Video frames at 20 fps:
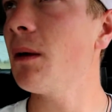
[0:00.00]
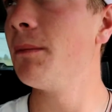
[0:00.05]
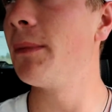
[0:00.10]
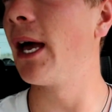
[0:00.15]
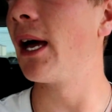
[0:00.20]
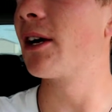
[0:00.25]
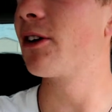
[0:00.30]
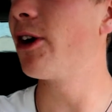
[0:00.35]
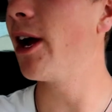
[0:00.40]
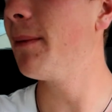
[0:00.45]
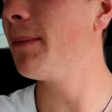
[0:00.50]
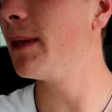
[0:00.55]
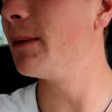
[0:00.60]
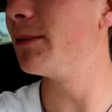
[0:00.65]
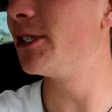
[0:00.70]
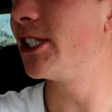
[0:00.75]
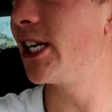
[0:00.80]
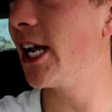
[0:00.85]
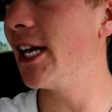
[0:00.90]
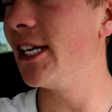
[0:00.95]
Yeah, grab
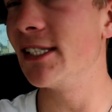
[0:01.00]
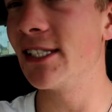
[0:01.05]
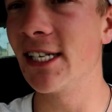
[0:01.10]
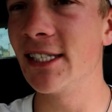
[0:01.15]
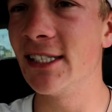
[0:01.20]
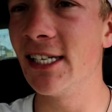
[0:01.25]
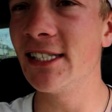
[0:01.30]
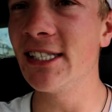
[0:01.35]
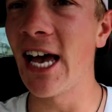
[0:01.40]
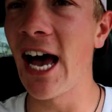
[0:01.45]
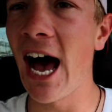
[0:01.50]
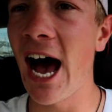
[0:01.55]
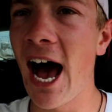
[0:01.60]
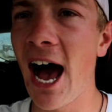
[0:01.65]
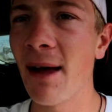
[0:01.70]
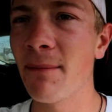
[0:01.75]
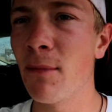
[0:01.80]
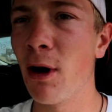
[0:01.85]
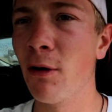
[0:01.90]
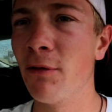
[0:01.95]
them shades, because it's a
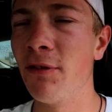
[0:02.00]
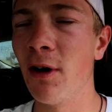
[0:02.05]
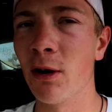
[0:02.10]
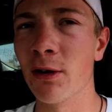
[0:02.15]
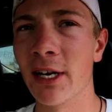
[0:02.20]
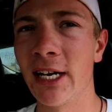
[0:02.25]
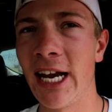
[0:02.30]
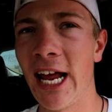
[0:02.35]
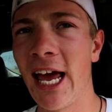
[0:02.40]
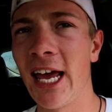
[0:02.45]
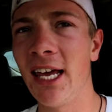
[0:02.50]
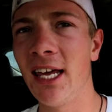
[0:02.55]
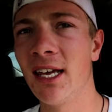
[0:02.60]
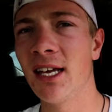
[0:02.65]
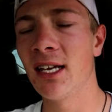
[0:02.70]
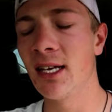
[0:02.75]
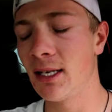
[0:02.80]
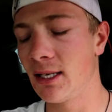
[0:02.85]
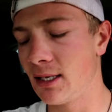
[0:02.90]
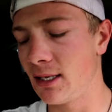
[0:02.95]
hot mofo today.
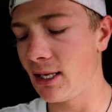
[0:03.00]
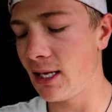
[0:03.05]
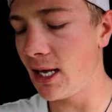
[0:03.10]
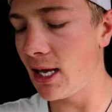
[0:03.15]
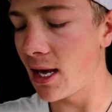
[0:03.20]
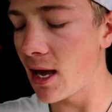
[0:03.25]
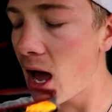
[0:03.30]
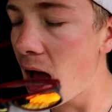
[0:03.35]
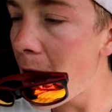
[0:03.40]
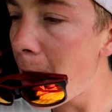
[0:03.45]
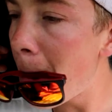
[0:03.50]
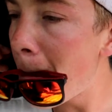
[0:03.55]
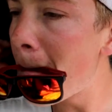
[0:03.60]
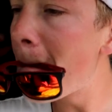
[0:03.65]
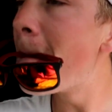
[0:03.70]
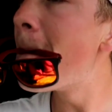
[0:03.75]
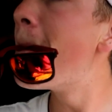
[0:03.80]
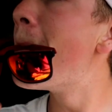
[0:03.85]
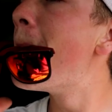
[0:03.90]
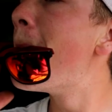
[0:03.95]
Yeah.
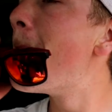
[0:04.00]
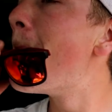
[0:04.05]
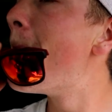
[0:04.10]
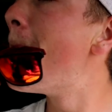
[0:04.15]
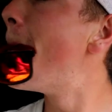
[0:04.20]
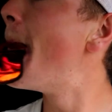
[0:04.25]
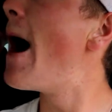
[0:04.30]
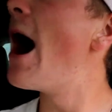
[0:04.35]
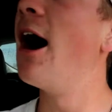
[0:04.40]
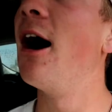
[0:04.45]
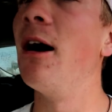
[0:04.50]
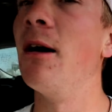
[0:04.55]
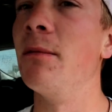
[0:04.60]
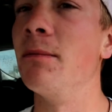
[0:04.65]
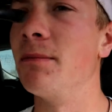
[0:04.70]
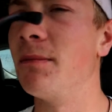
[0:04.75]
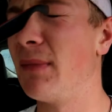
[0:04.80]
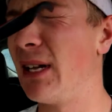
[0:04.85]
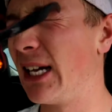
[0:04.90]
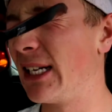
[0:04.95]

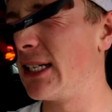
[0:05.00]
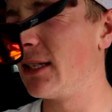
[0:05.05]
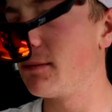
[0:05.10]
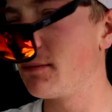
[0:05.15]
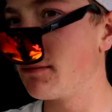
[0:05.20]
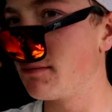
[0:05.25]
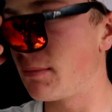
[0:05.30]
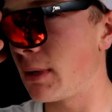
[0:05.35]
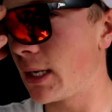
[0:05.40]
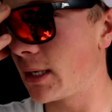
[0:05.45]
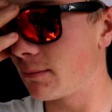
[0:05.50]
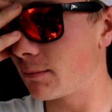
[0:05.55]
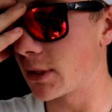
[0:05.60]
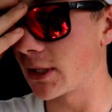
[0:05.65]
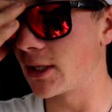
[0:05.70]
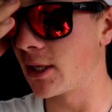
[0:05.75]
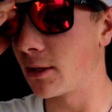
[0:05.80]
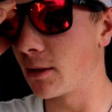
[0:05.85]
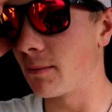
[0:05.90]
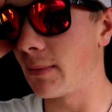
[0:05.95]
I didn't
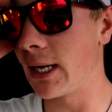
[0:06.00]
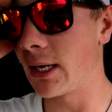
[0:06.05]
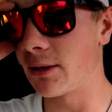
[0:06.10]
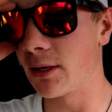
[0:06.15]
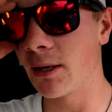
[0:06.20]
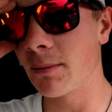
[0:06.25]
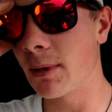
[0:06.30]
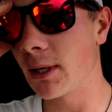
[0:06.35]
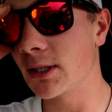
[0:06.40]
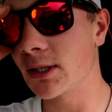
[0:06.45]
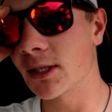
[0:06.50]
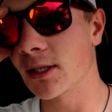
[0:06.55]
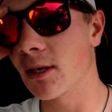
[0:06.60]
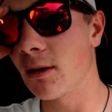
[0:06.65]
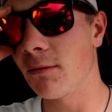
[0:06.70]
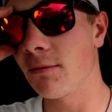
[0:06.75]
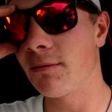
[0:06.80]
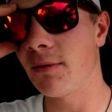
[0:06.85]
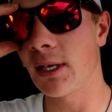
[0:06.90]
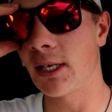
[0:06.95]
bring another battery. I probably should
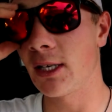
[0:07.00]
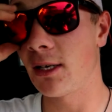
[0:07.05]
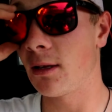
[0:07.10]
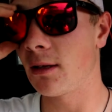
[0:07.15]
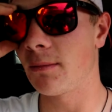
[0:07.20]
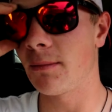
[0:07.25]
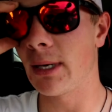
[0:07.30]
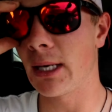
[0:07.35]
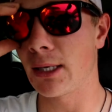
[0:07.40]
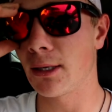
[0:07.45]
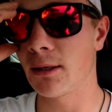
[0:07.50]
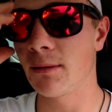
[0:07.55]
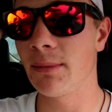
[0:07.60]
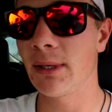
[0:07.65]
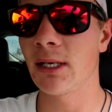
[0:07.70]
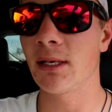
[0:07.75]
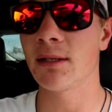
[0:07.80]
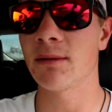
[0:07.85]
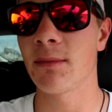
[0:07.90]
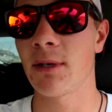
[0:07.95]
go find another battery,
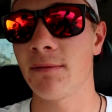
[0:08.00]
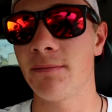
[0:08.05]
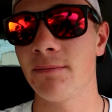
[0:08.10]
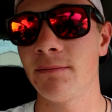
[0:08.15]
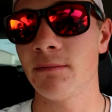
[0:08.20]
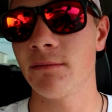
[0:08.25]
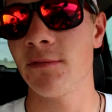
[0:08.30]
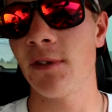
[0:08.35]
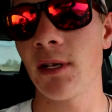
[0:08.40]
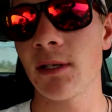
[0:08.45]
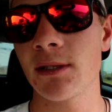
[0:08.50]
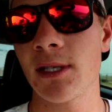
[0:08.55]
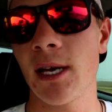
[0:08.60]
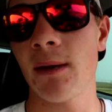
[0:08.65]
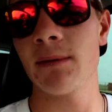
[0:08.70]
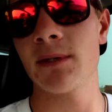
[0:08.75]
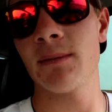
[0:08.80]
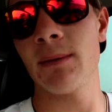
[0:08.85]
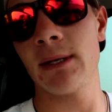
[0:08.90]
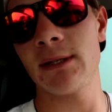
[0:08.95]
because my vlog
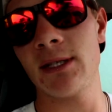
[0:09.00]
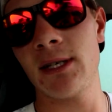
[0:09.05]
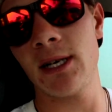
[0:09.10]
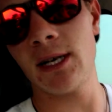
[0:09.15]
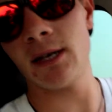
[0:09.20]
camera's about to